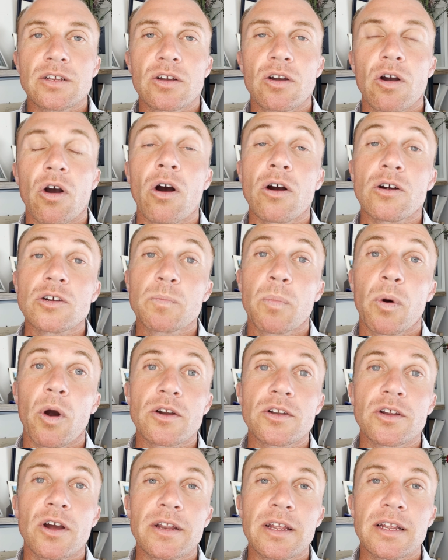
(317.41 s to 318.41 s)
cars
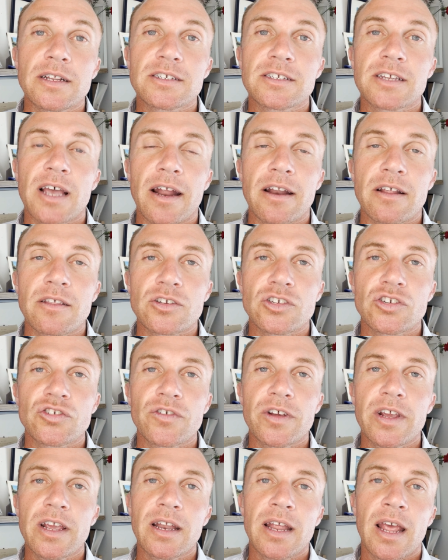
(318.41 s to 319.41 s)
parked on each side of the
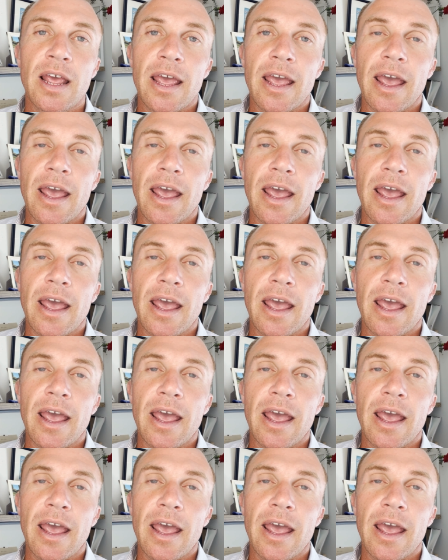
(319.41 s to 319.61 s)
street.